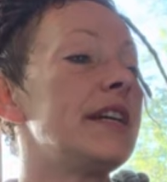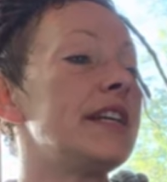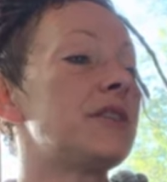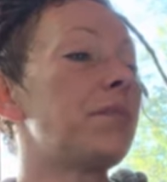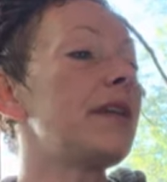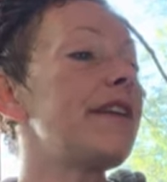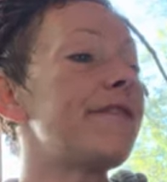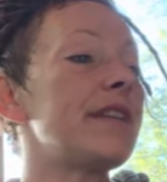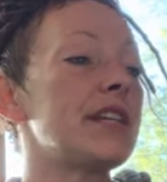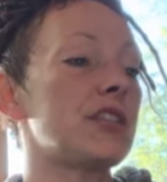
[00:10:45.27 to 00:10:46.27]
its
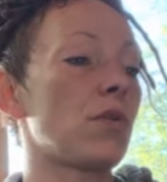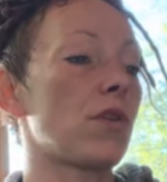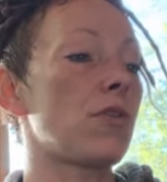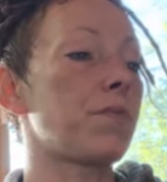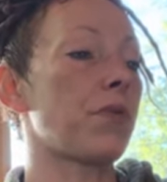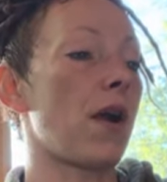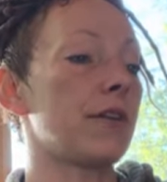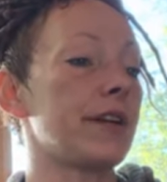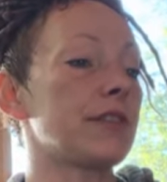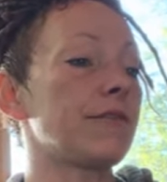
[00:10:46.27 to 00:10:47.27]
belief in historical
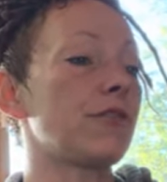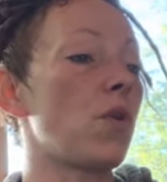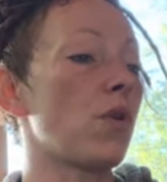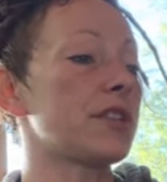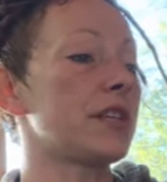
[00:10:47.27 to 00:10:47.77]
progress, of course,